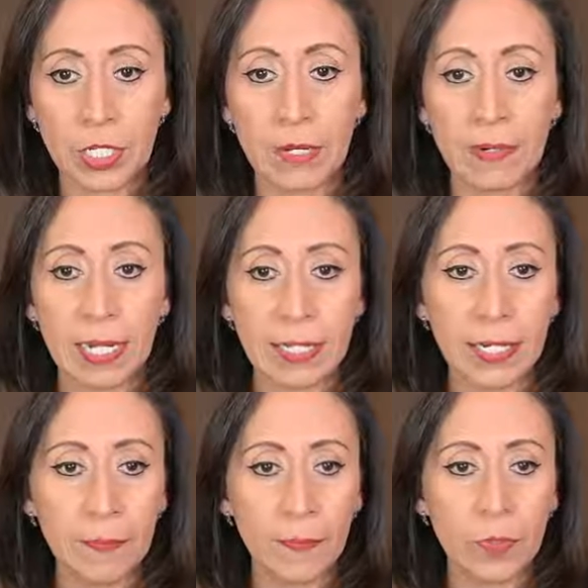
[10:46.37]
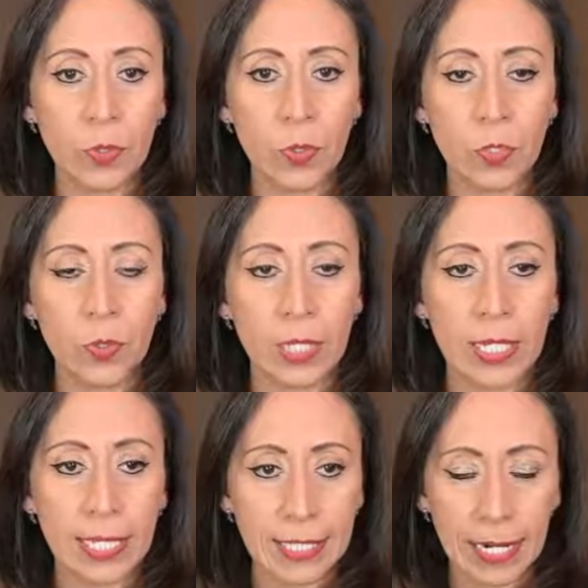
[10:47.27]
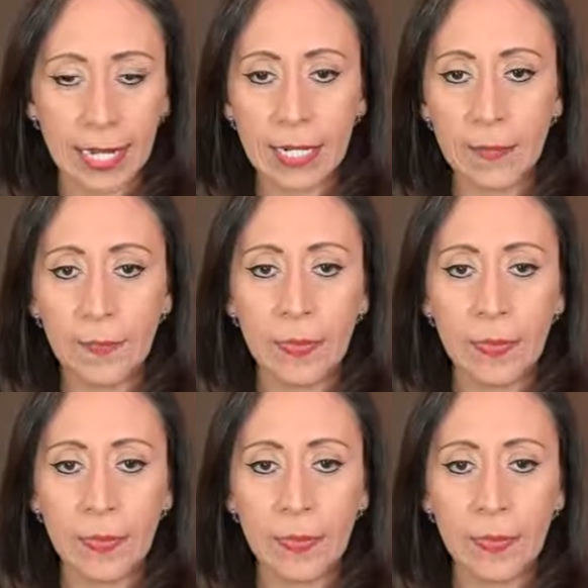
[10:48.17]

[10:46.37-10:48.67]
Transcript: Shift Enter to go to the next line.